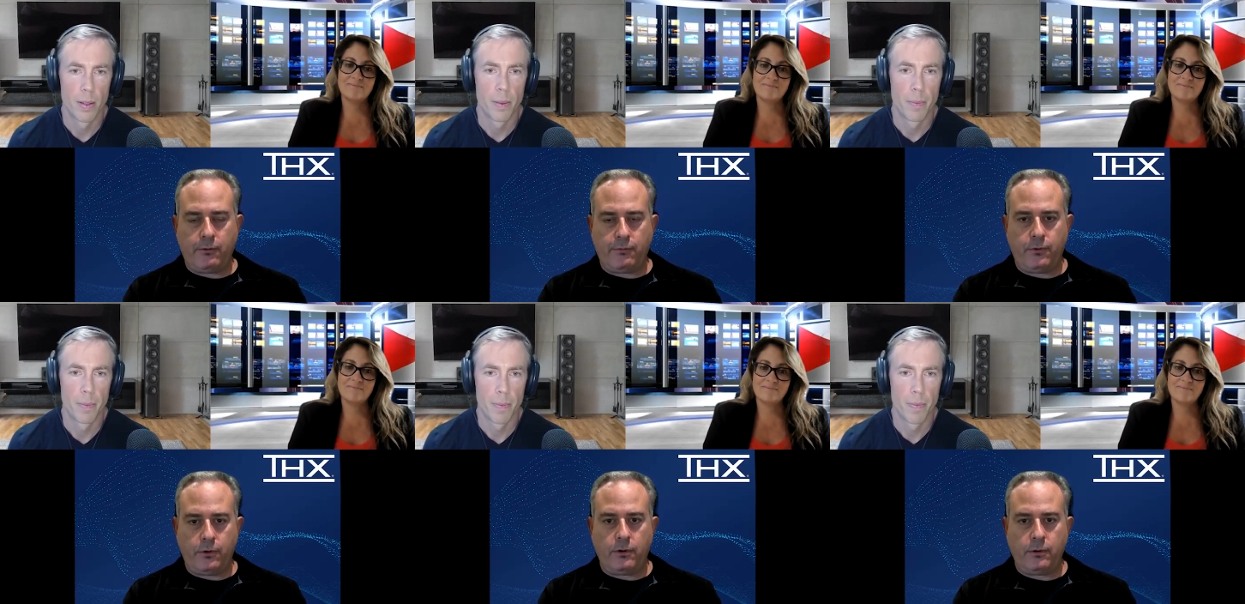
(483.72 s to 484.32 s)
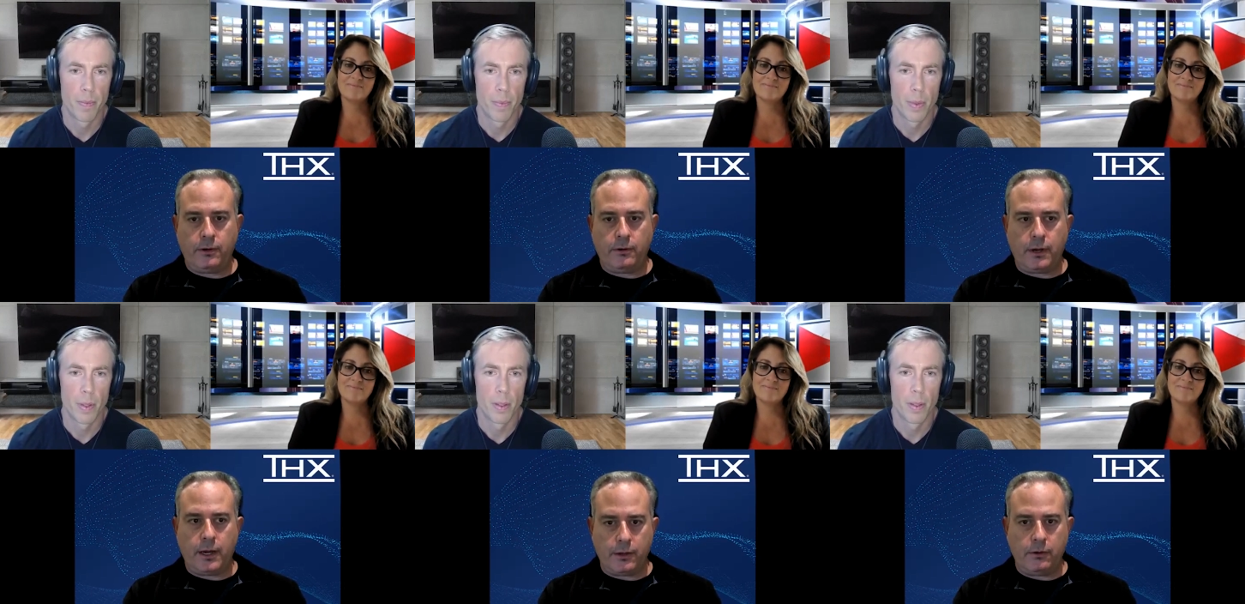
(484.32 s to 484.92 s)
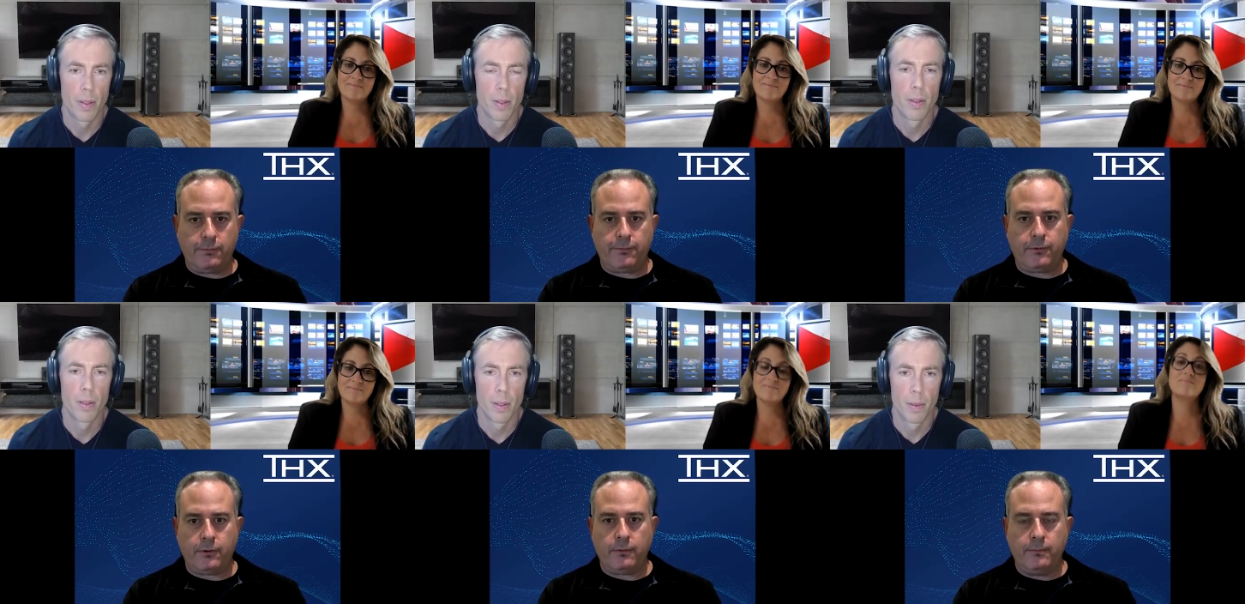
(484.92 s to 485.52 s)
Speaker 1: pair for you know audio
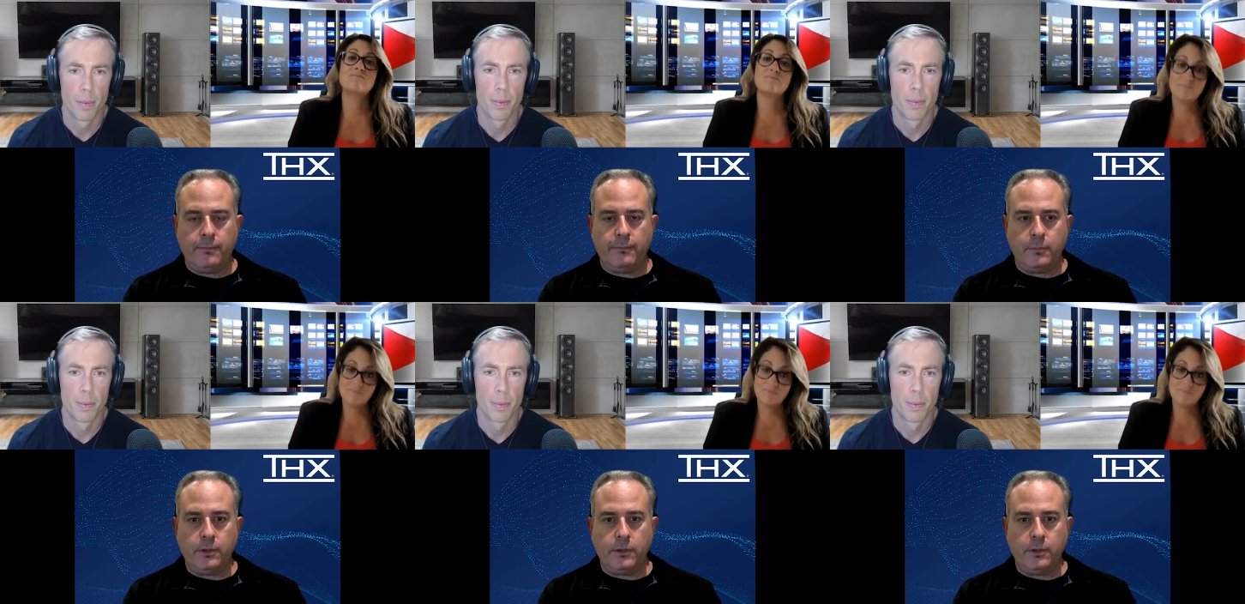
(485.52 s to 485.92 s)
for